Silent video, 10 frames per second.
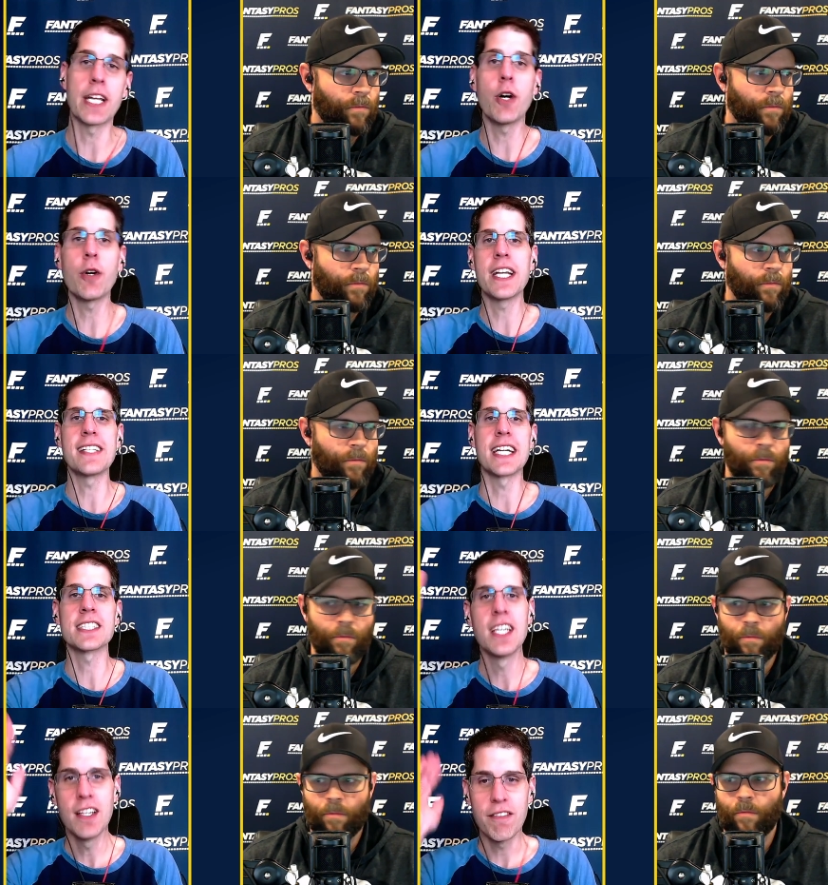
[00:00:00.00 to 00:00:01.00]
Speaker 1: at. Okay,
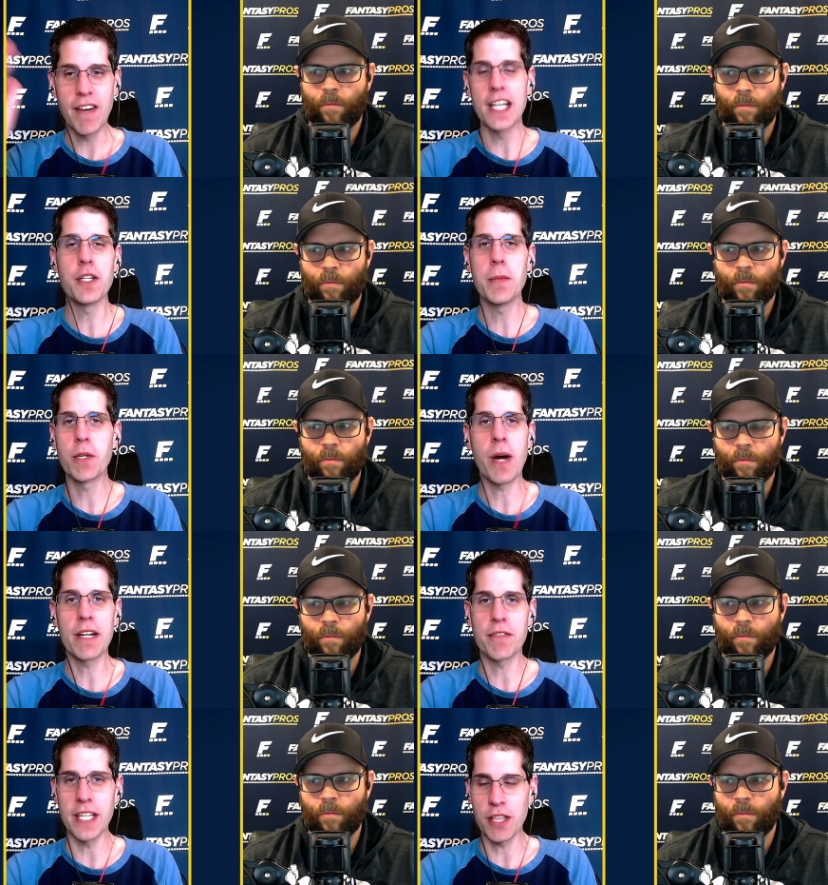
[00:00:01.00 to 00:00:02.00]
Tex, fine. You've been
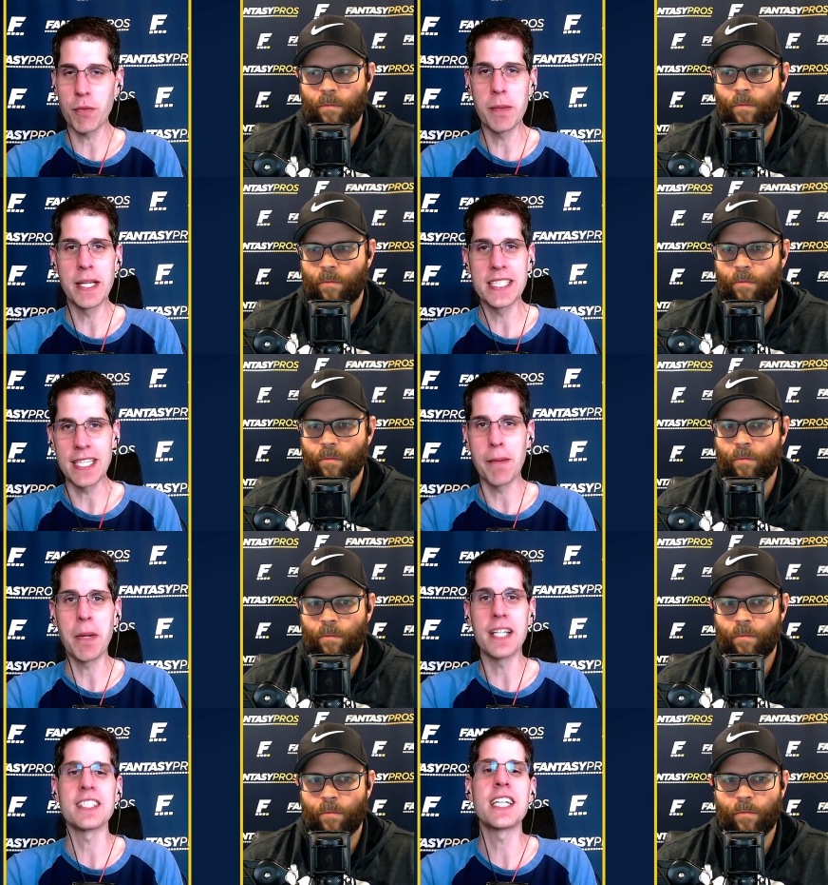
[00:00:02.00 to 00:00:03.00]
quiet for like three minutes. I
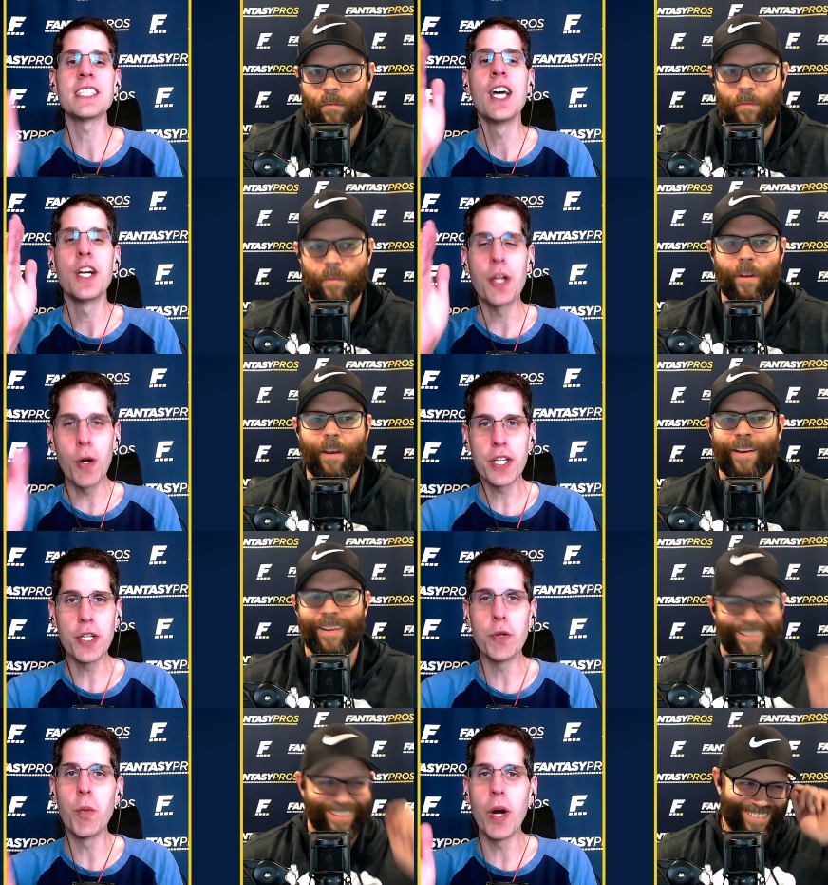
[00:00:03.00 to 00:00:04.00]
apologize. Go
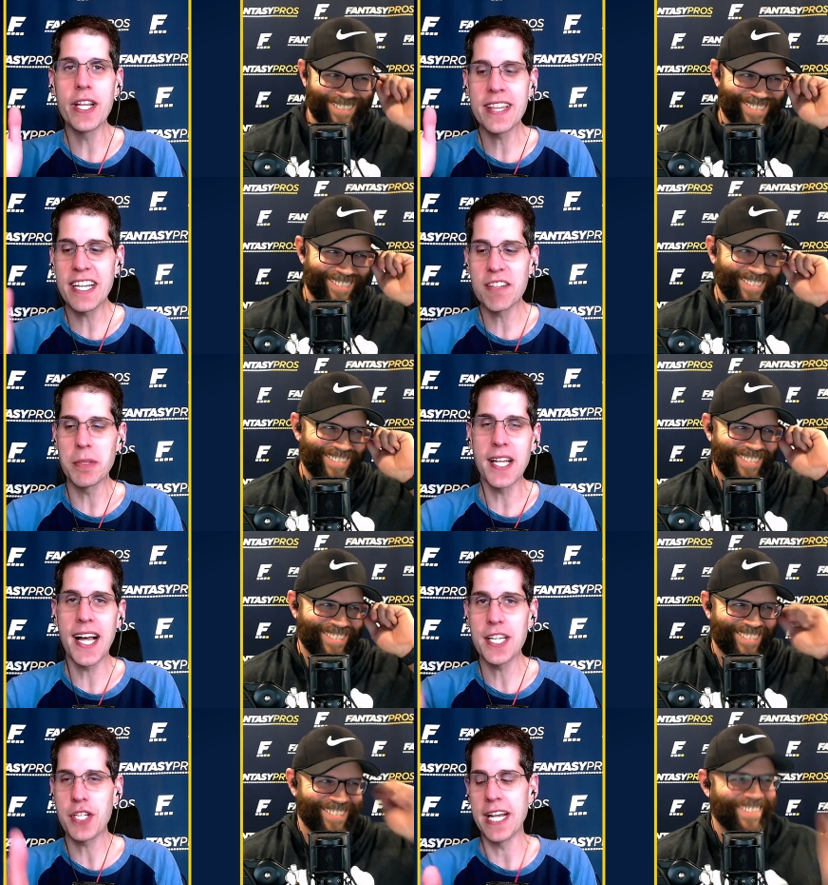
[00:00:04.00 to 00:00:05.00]
to you. What do you think of
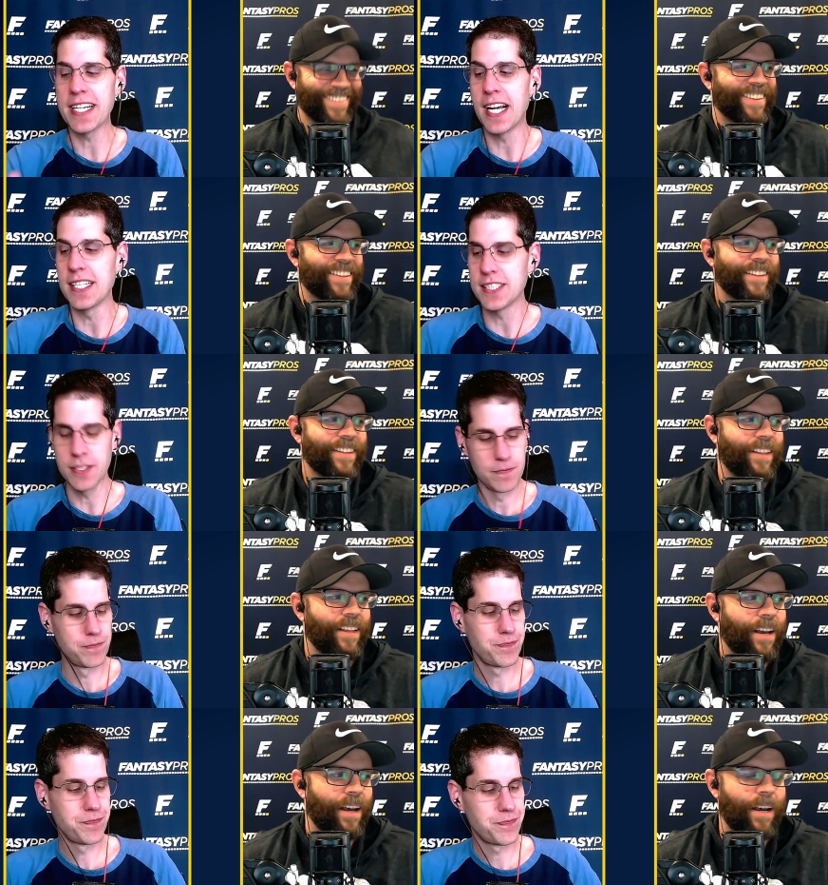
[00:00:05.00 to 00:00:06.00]
Ballage and Collins?
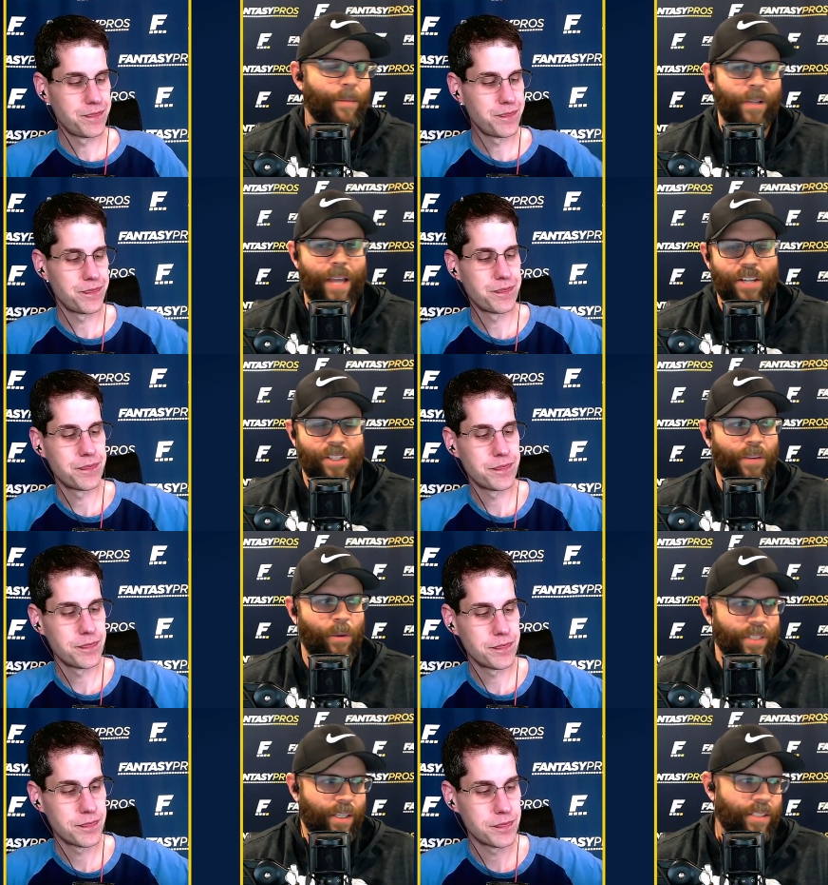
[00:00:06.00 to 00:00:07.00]
Speaker 2: Uh, Ballage, if
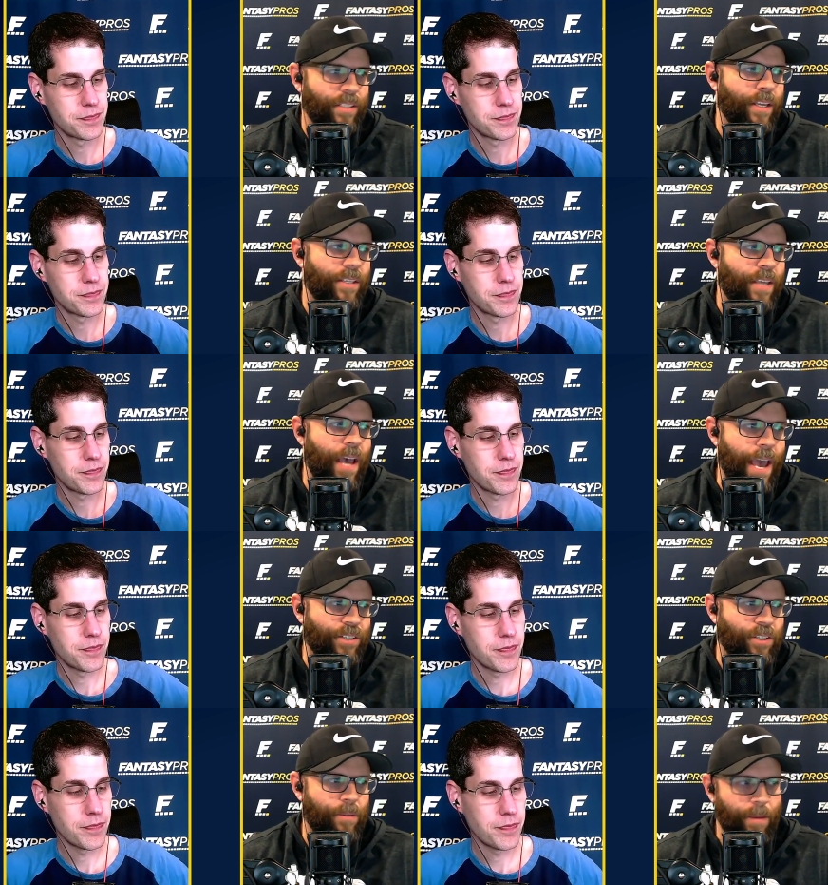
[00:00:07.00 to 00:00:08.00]
he was in this list, I
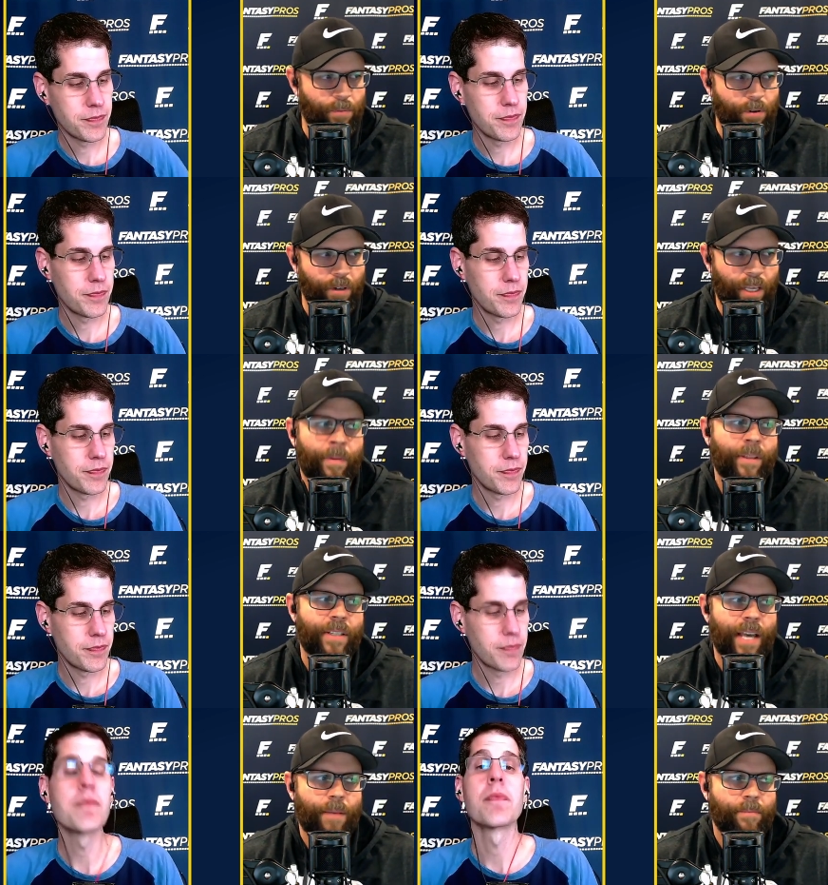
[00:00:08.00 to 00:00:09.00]
actually might put him at
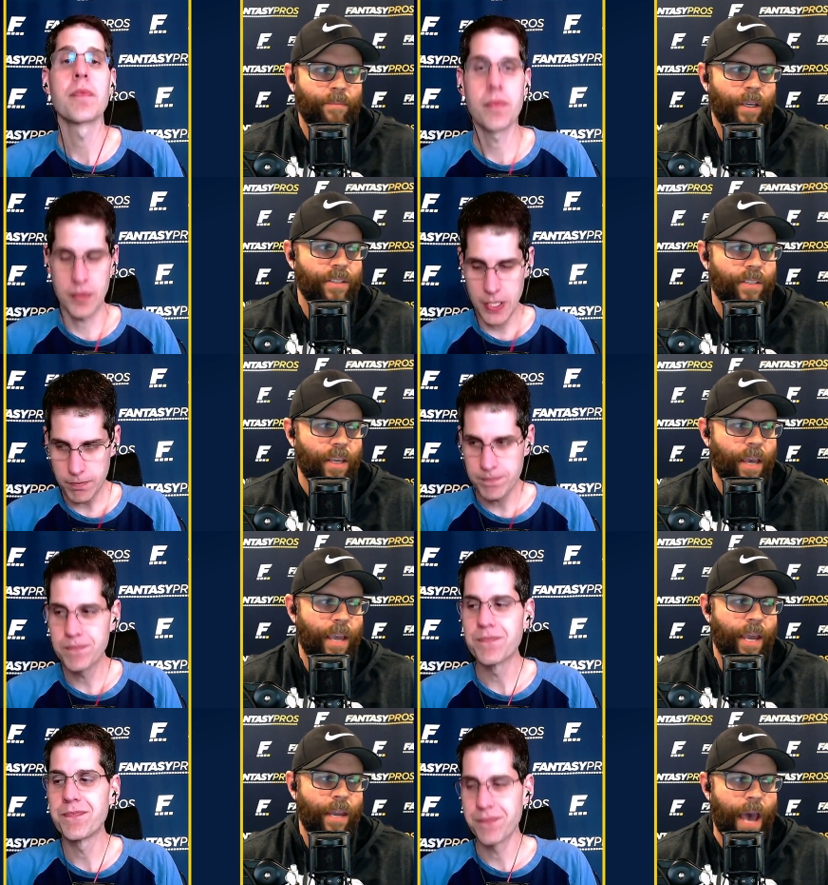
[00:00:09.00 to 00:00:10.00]
the top because, yep.
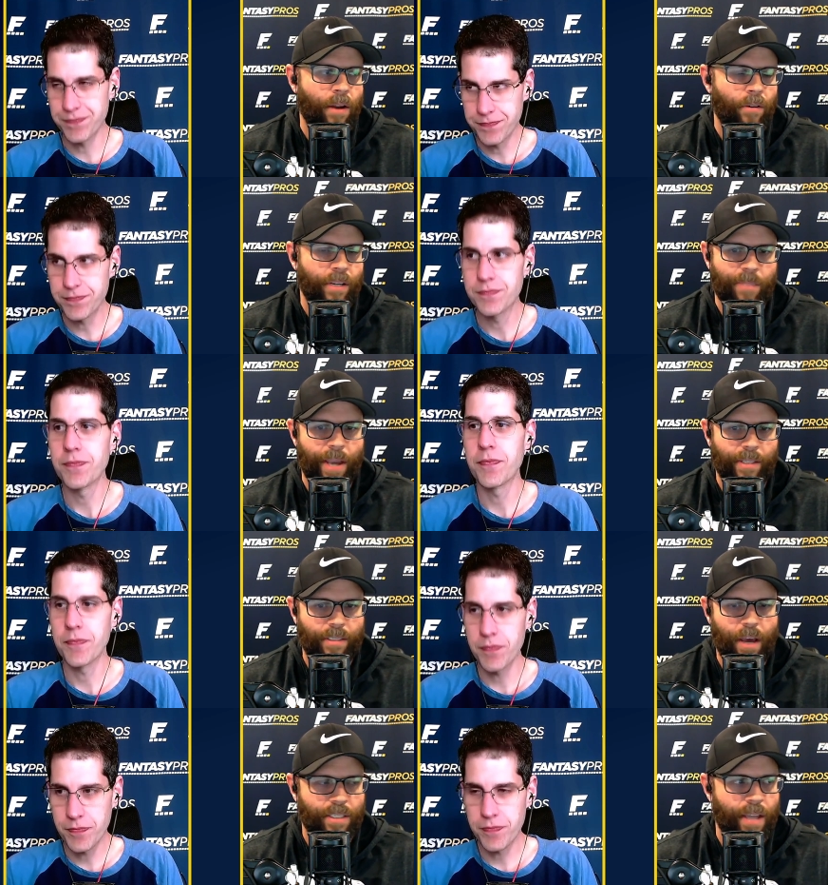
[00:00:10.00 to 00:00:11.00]
again, I don't
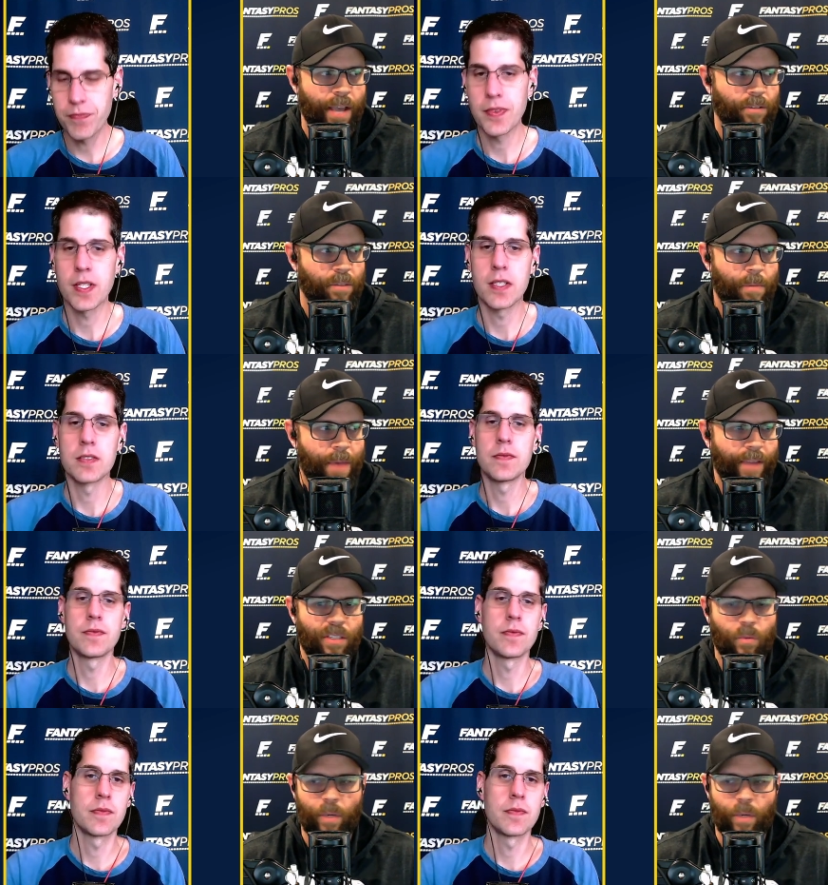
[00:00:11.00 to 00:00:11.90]
expect Austin Ekeler to be back this